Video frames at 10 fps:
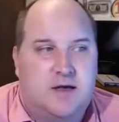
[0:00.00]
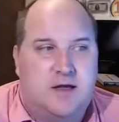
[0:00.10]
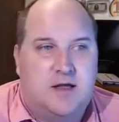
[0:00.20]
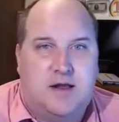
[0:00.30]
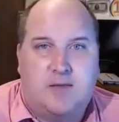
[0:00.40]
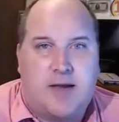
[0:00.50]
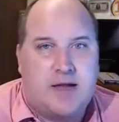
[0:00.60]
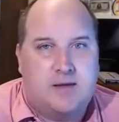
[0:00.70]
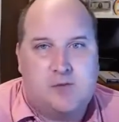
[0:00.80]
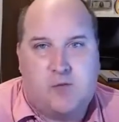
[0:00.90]
and, and I'm
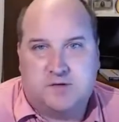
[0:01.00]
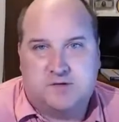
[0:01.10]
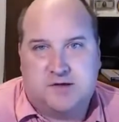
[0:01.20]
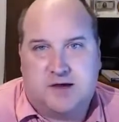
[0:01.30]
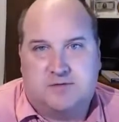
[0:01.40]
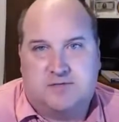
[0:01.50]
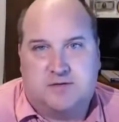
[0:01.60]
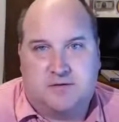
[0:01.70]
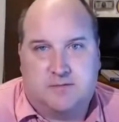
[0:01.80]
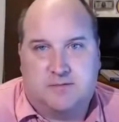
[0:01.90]
adding more
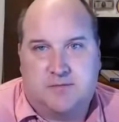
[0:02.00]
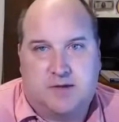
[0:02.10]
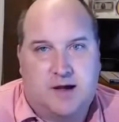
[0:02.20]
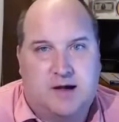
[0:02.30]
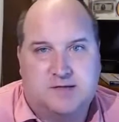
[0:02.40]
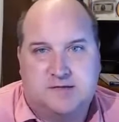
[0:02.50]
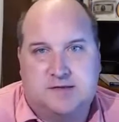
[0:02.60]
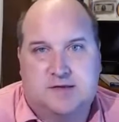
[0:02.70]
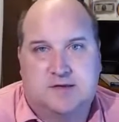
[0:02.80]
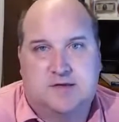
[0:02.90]
stuff
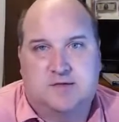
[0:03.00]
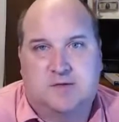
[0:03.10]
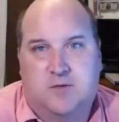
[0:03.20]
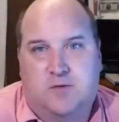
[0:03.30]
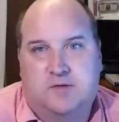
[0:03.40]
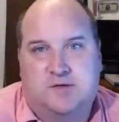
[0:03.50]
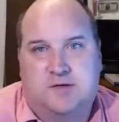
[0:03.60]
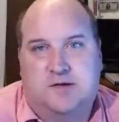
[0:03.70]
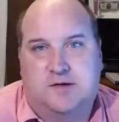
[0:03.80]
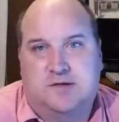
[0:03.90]
constantly to this
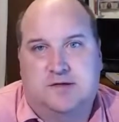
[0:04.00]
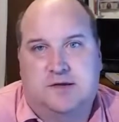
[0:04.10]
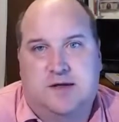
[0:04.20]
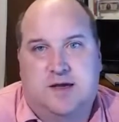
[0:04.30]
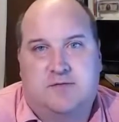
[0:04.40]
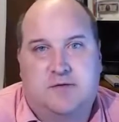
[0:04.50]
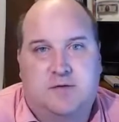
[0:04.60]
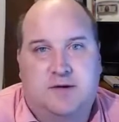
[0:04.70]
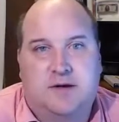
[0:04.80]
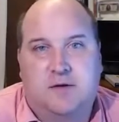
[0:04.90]
course, Neil. It's an
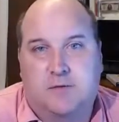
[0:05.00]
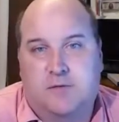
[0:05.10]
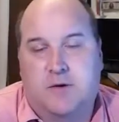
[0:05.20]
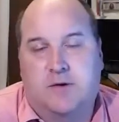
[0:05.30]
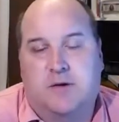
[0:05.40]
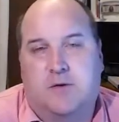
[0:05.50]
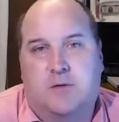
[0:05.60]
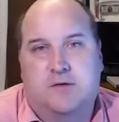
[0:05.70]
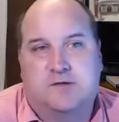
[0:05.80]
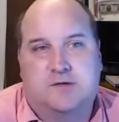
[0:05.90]
evergreen, growing
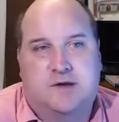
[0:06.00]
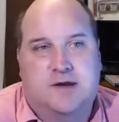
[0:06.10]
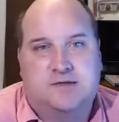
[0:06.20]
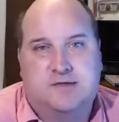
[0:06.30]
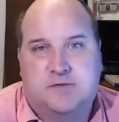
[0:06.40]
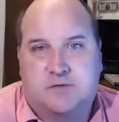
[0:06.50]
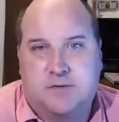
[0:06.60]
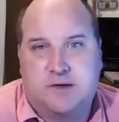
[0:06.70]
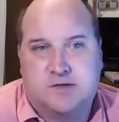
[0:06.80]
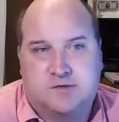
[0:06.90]
course. In the next several
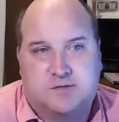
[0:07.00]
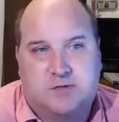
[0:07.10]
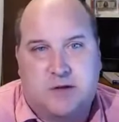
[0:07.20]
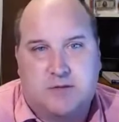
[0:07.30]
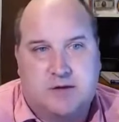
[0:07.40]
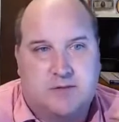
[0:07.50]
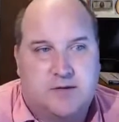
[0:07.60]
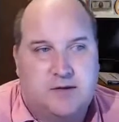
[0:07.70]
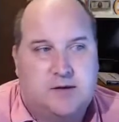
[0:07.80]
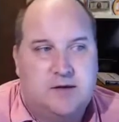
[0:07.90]
weeks, there's probably going to
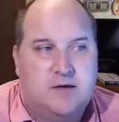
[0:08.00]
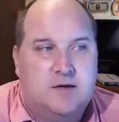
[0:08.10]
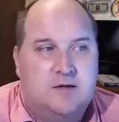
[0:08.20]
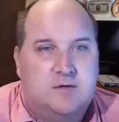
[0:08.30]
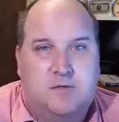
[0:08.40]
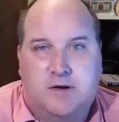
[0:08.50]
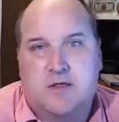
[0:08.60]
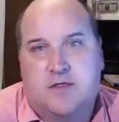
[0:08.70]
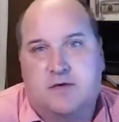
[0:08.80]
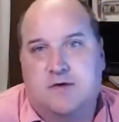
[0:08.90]
be 20
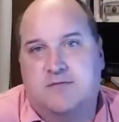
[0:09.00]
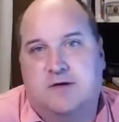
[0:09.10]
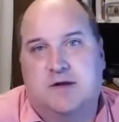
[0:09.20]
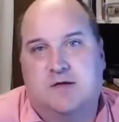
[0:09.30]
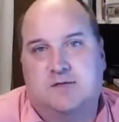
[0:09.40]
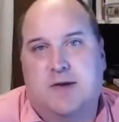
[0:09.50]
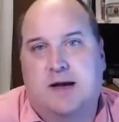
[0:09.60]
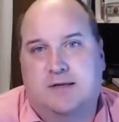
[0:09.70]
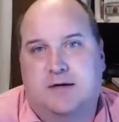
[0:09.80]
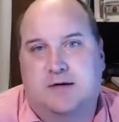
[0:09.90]
to 30 videos
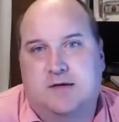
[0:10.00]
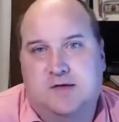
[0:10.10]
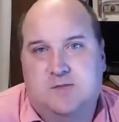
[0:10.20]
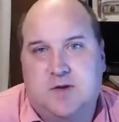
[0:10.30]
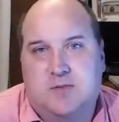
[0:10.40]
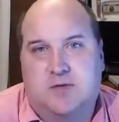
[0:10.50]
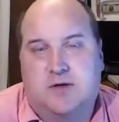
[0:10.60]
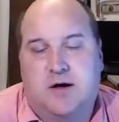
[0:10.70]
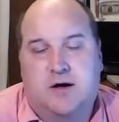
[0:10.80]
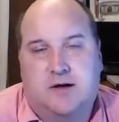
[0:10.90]
back there teaching
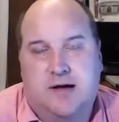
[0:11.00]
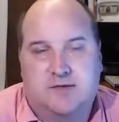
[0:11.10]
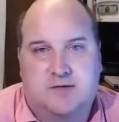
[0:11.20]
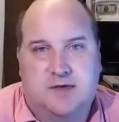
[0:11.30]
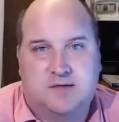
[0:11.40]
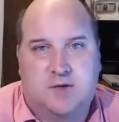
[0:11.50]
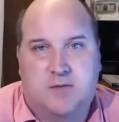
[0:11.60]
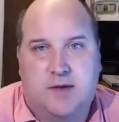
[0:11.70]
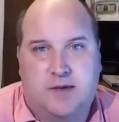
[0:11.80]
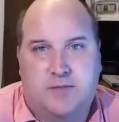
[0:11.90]
people all kinds of things
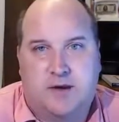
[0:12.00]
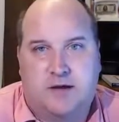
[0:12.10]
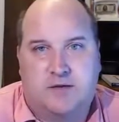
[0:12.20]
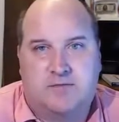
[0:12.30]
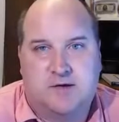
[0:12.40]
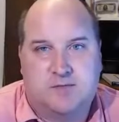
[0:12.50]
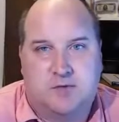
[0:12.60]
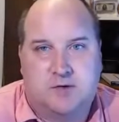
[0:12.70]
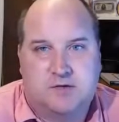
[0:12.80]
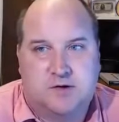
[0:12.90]
about making money on
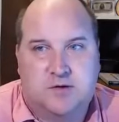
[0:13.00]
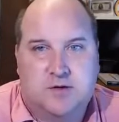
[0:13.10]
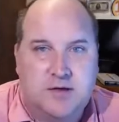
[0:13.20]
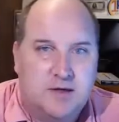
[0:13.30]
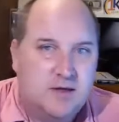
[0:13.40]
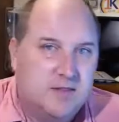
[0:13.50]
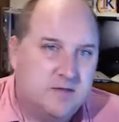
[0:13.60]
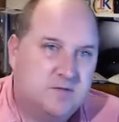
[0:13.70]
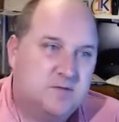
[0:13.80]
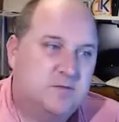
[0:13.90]
Facebook. So
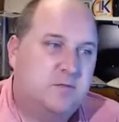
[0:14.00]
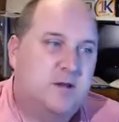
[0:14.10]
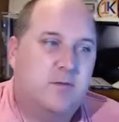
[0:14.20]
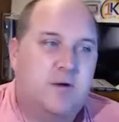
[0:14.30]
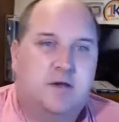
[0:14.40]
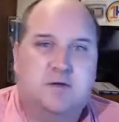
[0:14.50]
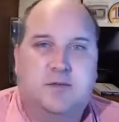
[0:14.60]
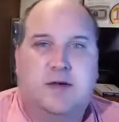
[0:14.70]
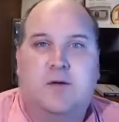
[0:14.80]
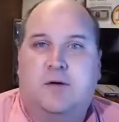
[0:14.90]
this is what I want it to
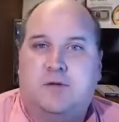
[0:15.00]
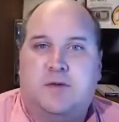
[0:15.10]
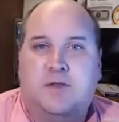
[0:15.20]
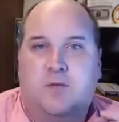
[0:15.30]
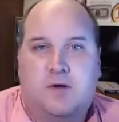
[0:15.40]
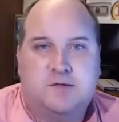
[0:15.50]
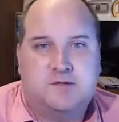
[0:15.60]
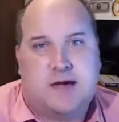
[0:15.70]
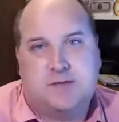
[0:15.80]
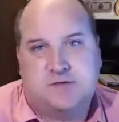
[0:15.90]
be. I want it to be the
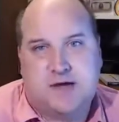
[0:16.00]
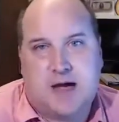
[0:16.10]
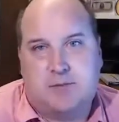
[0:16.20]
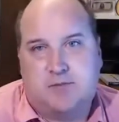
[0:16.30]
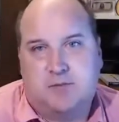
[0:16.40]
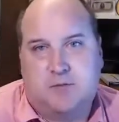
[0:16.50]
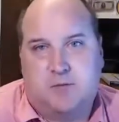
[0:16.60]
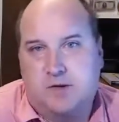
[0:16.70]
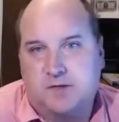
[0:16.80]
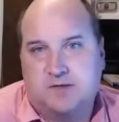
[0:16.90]
one-stop shop, the
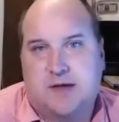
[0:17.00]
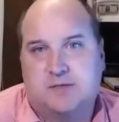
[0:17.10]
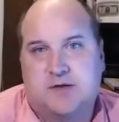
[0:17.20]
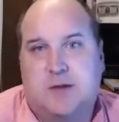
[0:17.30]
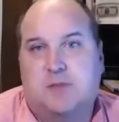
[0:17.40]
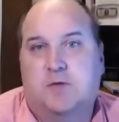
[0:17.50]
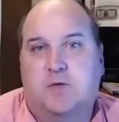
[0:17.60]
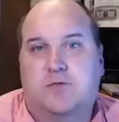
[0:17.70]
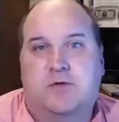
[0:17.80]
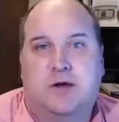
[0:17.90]
one-stop shop
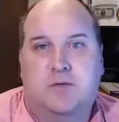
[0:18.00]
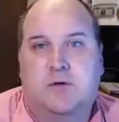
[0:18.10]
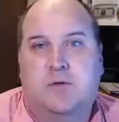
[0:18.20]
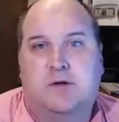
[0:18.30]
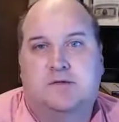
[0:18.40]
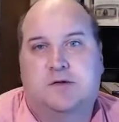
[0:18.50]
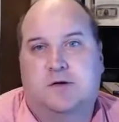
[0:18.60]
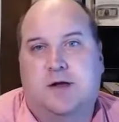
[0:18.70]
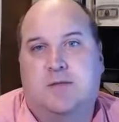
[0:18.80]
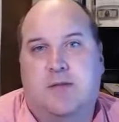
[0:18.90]
tool for anyone who wants to
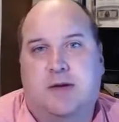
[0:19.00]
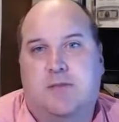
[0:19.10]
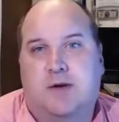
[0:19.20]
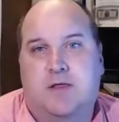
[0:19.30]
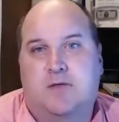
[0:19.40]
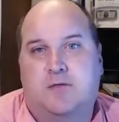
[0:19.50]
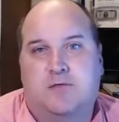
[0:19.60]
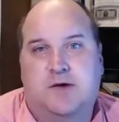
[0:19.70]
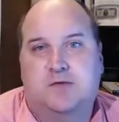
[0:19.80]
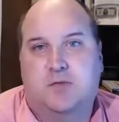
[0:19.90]
learn how to make money through
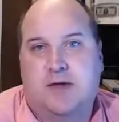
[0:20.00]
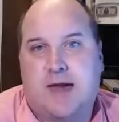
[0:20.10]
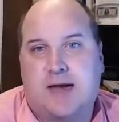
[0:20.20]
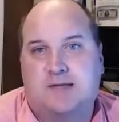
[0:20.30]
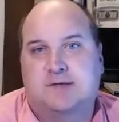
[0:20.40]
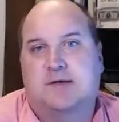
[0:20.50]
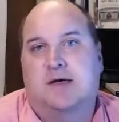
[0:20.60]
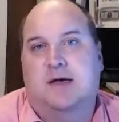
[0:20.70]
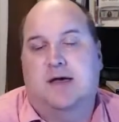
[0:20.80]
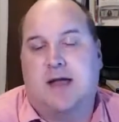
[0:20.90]
Facebook ads
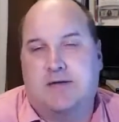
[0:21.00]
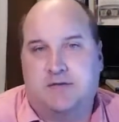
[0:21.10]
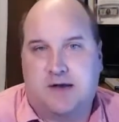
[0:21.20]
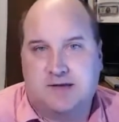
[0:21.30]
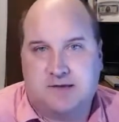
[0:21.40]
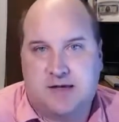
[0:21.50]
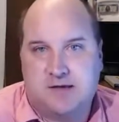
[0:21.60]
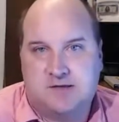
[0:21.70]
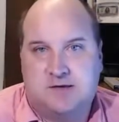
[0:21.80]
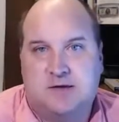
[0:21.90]
and advertising
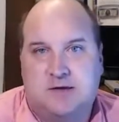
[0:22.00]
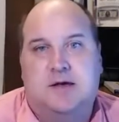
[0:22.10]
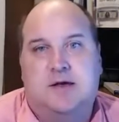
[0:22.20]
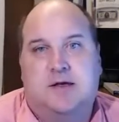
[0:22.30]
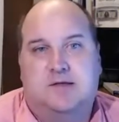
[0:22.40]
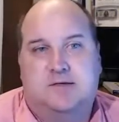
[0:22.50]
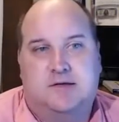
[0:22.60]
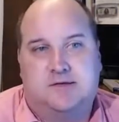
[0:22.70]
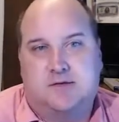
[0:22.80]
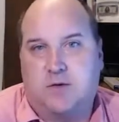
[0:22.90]
engine. It's
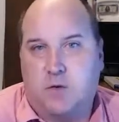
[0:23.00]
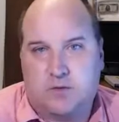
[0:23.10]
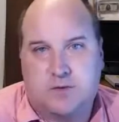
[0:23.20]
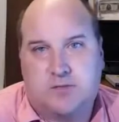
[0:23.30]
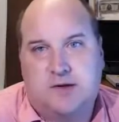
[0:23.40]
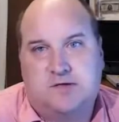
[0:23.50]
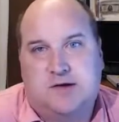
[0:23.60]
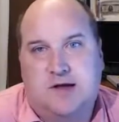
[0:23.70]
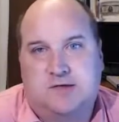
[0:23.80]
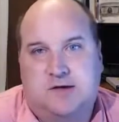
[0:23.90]
it's the only place
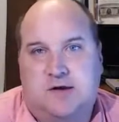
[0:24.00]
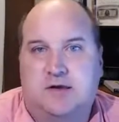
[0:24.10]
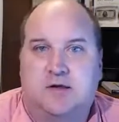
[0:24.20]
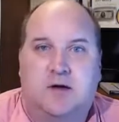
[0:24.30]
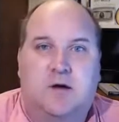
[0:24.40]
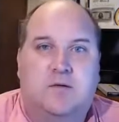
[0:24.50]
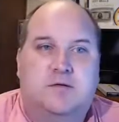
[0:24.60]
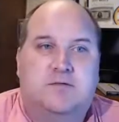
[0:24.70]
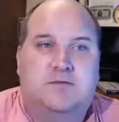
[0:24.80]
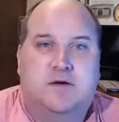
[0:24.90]
you guys are going to need to
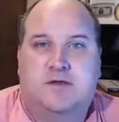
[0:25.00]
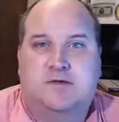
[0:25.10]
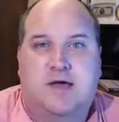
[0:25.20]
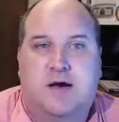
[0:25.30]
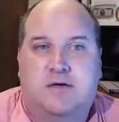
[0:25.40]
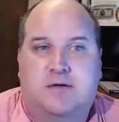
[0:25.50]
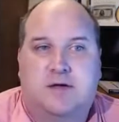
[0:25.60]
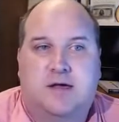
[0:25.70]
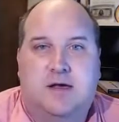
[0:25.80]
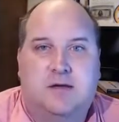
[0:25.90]
go to figure this out.
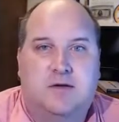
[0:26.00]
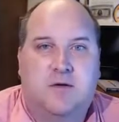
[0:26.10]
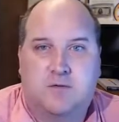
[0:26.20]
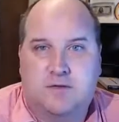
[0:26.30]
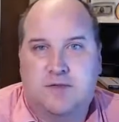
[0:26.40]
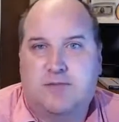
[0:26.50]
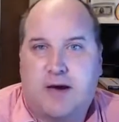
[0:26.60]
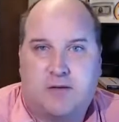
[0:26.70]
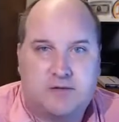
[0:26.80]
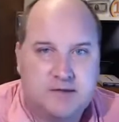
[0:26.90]
And only the
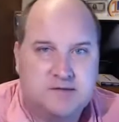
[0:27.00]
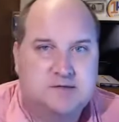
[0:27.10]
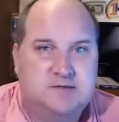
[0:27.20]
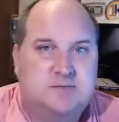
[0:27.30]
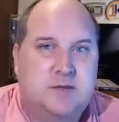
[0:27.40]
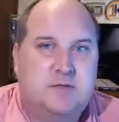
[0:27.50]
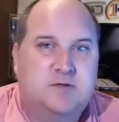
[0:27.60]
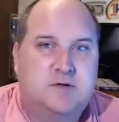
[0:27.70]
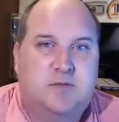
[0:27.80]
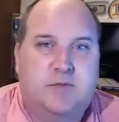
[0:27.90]
Power Lead System
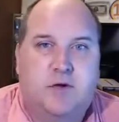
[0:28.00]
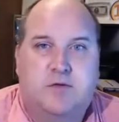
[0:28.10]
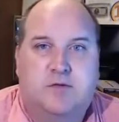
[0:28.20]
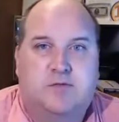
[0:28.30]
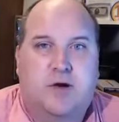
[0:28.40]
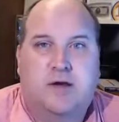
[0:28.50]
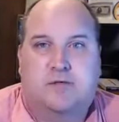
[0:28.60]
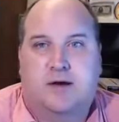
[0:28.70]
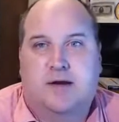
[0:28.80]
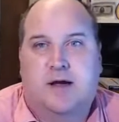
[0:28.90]
members can promote this
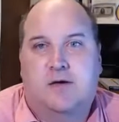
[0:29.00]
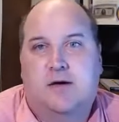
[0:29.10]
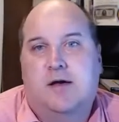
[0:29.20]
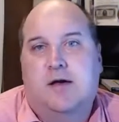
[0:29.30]
product right now.